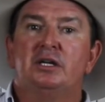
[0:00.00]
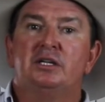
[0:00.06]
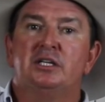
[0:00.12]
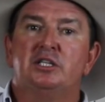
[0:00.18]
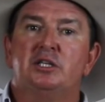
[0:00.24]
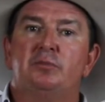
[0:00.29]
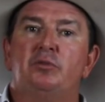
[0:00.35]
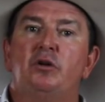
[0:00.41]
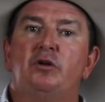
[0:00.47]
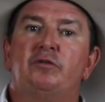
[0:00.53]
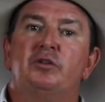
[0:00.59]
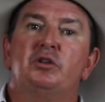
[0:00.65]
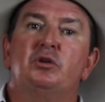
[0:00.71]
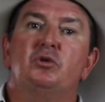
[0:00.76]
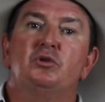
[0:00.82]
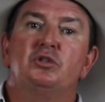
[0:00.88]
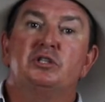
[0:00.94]
Does it profit
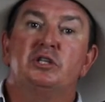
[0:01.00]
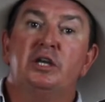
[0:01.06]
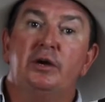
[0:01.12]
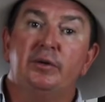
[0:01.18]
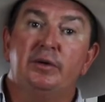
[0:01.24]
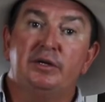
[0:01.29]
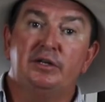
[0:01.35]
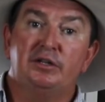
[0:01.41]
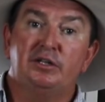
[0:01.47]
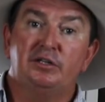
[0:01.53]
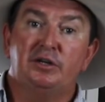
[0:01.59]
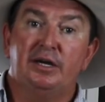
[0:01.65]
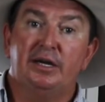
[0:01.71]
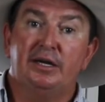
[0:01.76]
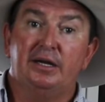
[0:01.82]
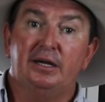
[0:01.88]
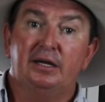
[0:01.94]
the horse to go into the
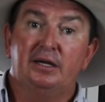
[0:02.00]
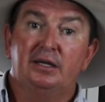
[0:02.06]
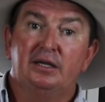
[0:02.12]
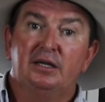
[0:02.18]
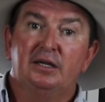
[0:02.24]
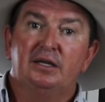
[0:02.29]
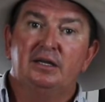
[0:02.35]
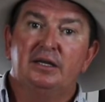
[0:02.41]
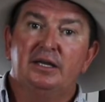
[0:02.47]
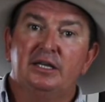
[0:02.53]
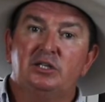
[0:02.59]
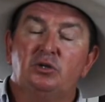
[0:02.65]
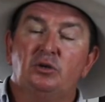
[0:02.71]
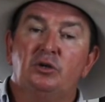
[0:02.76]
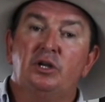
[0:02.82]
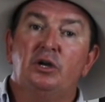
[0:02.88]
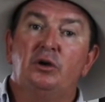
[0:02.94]
trailer? Yes
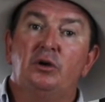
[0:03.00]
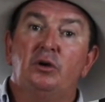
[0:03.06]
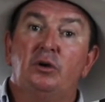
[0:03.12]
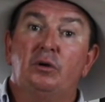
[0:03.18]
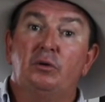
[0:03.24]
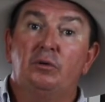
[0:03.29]
or no?